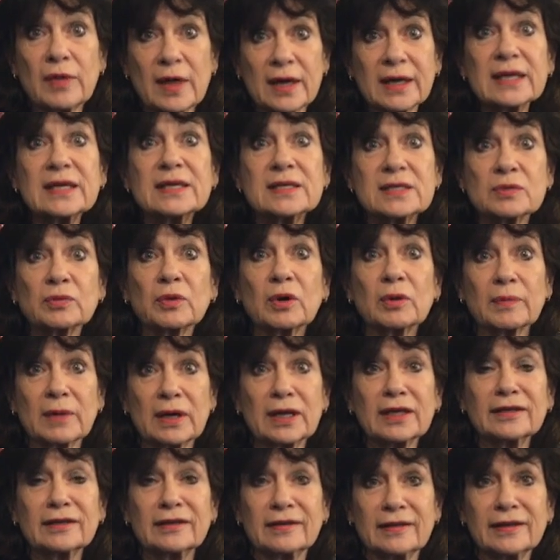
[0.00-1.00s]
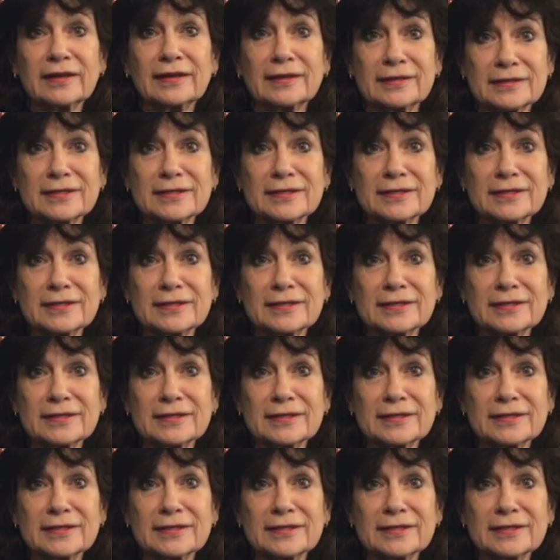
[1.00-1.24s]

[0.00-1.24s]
That is where the